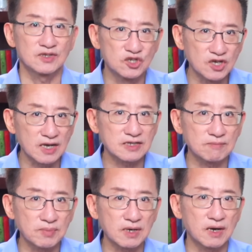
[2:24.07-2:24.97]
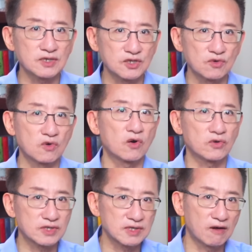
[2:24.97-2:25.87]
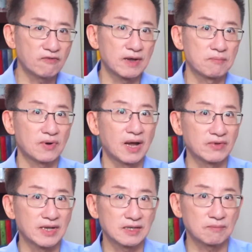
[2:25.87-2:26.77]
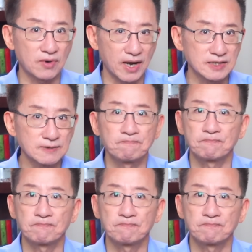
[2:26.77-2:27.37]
just because you call yourself a private enterprise,